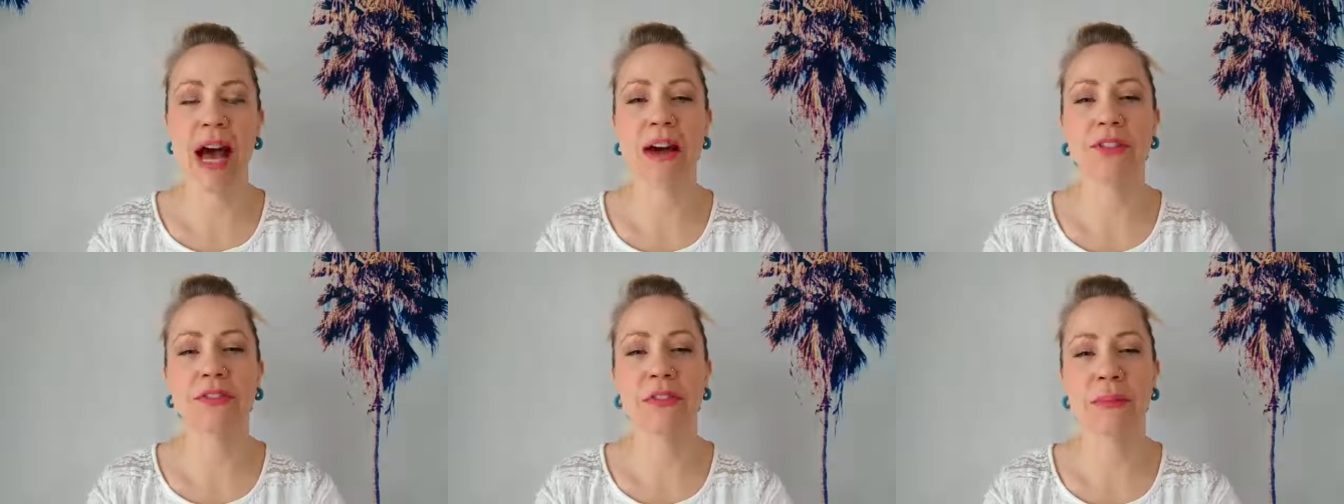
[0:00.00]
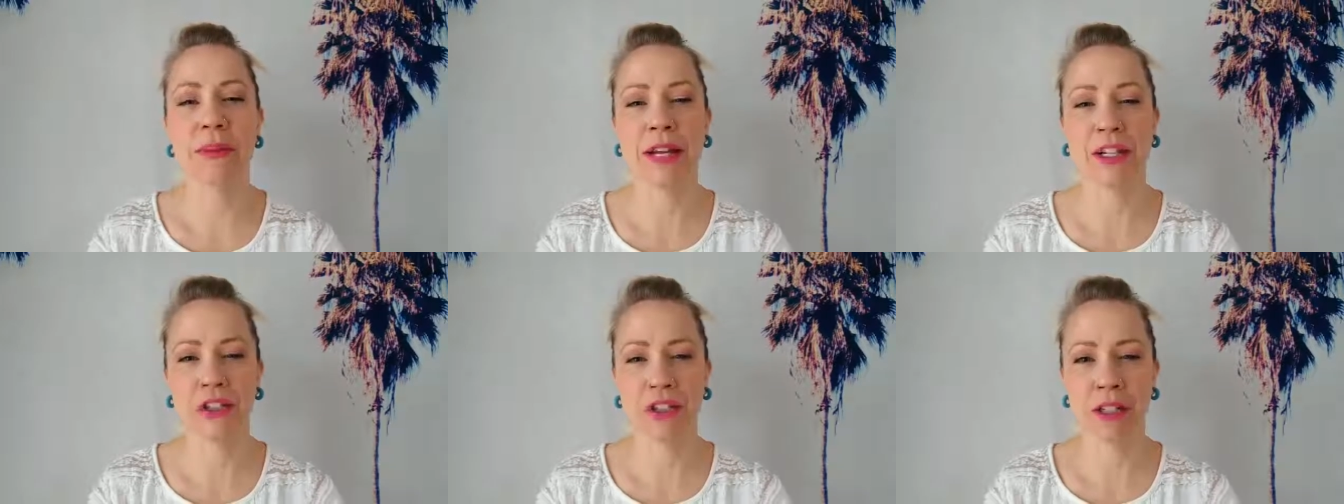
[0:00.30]

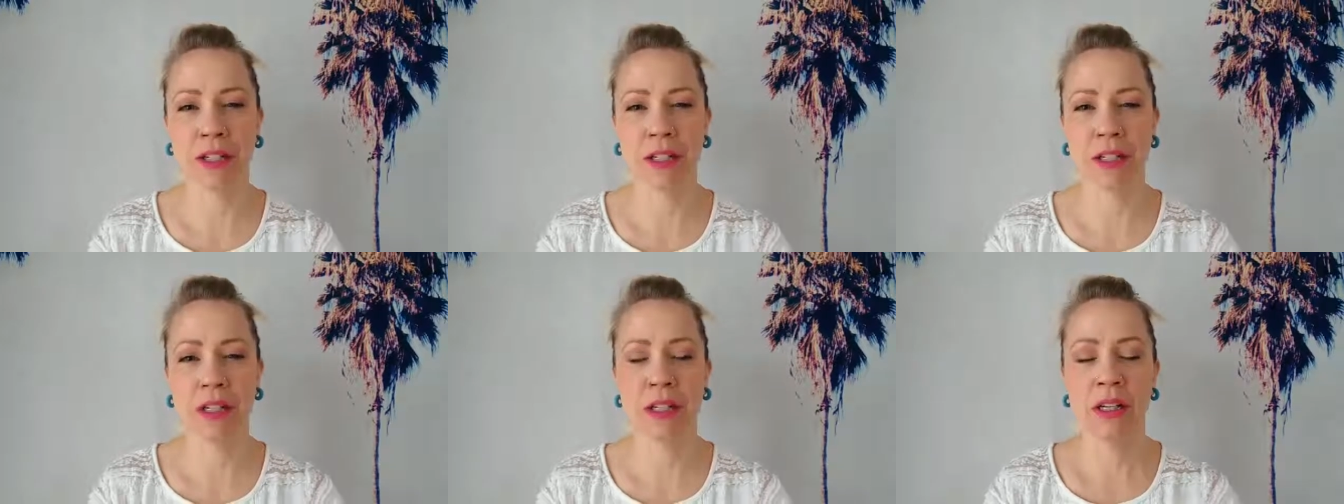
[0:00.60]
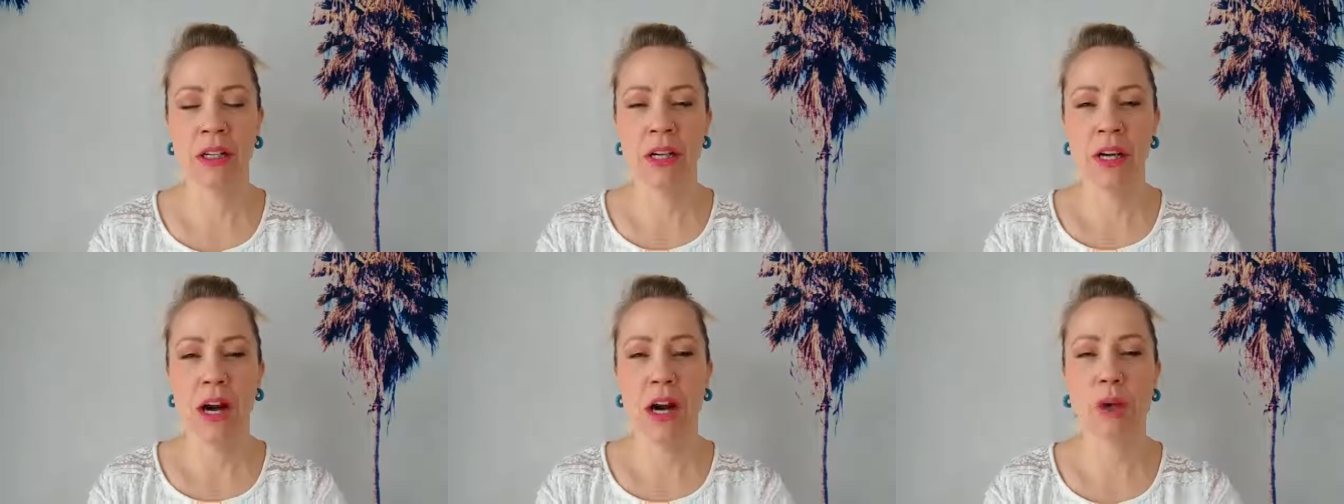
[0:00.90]
affirmation,
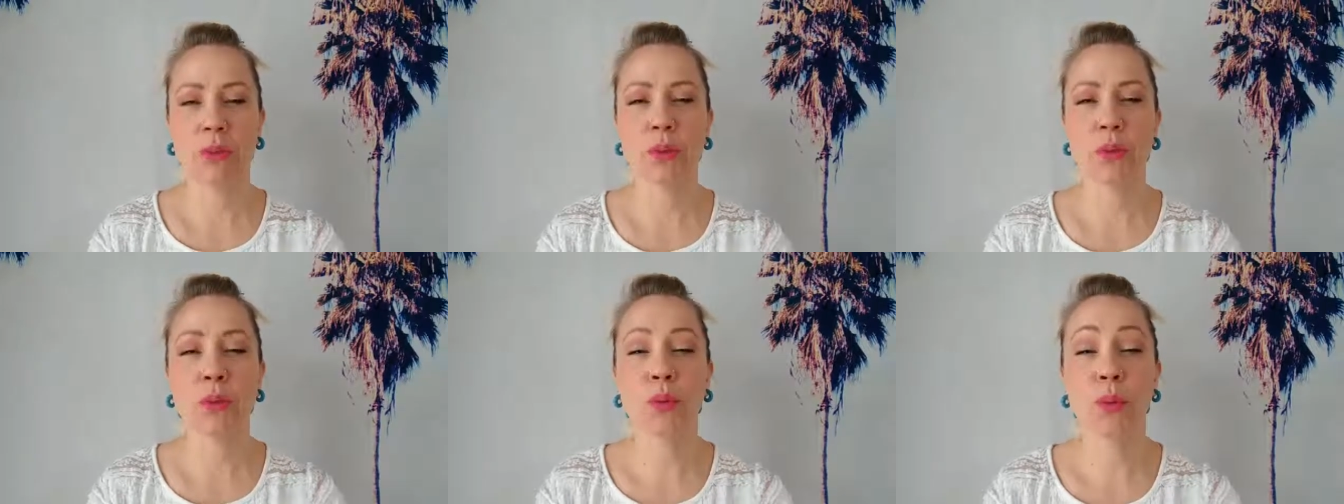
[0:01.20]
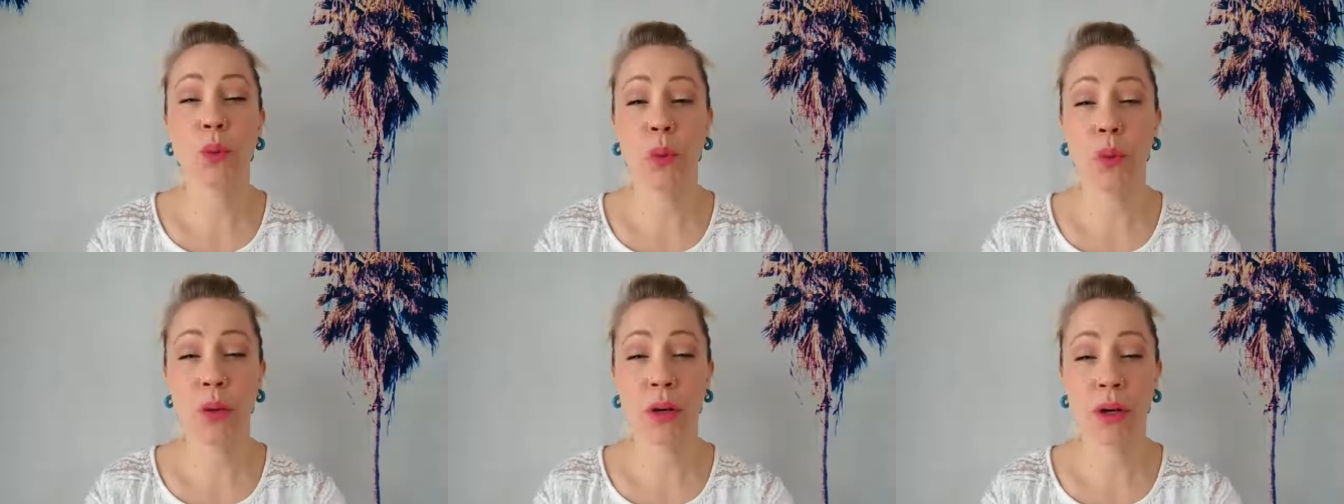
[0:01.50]
a
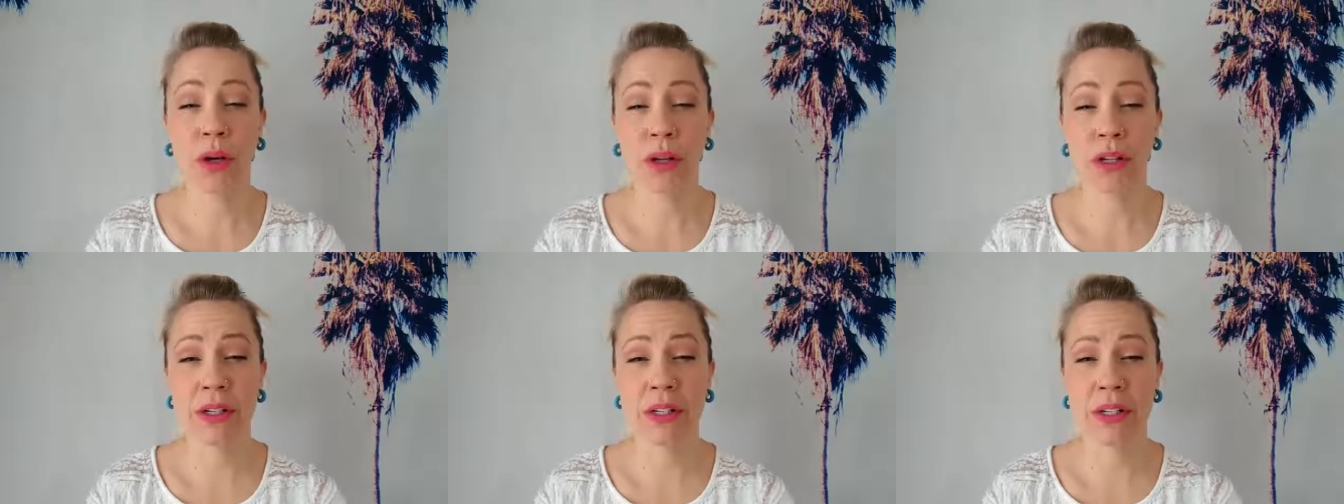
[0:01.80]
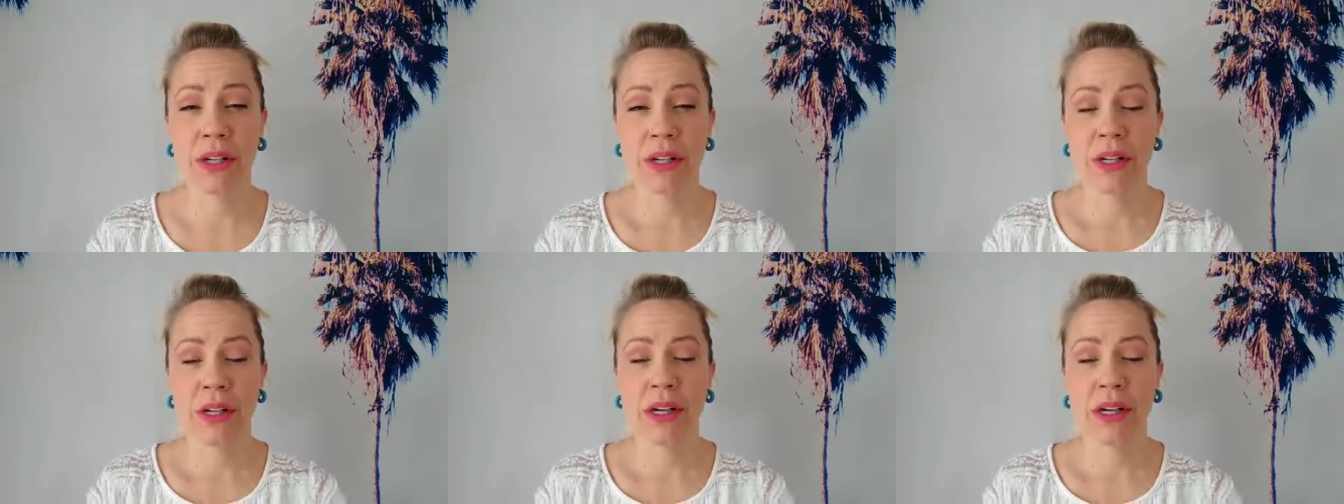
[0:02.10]
reward,